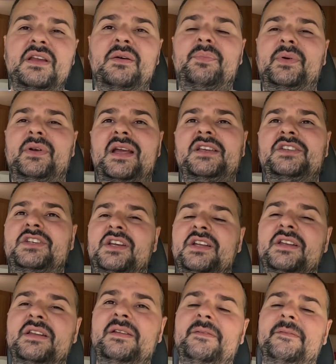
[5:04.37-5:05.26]
the
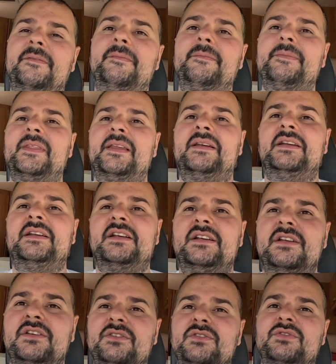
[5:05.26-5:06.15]
operation.
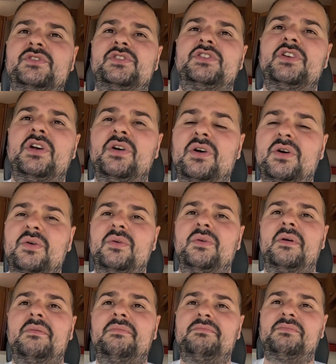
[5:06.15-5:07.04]
So
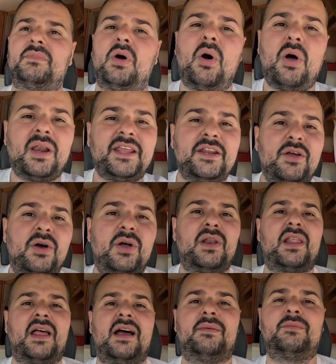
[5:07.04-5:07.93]
all in
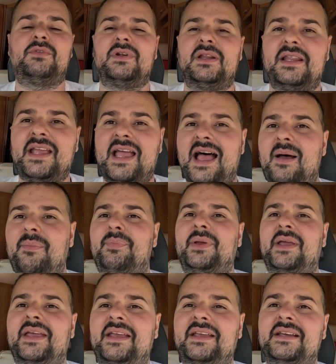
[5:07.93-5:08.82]
all, I'm really
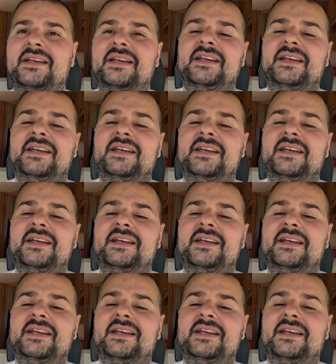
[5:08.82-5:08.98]
happy,